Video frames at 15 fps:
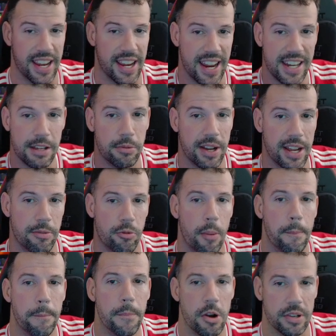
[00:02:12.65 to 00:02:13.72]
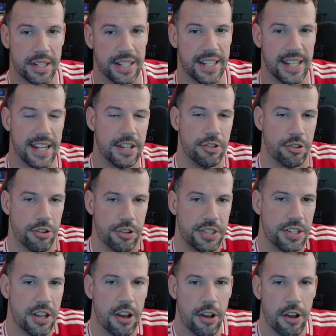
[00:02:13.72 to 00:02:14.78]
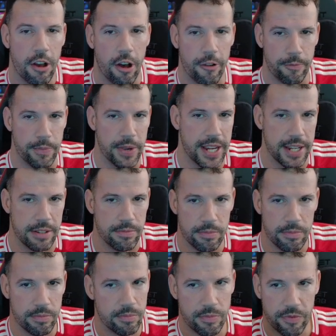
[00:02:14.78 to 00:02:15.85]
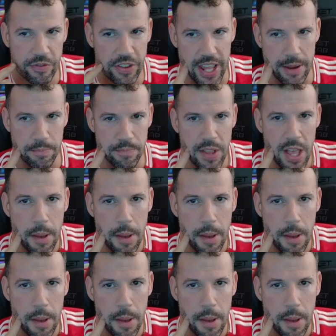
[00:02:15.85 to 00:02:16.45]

anywhere remotely interest of me for them.